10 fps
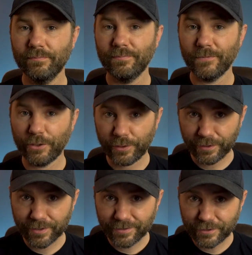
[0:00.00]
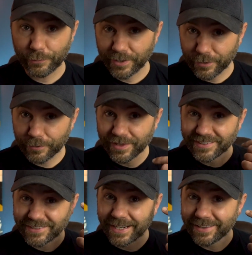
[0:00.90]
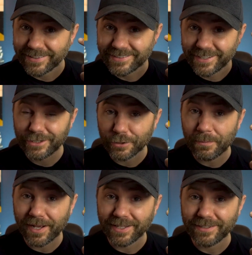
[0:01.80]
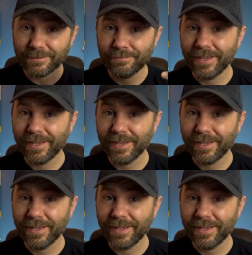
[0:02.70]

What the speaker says: Do you hear it? Do you hear the silence in your mind?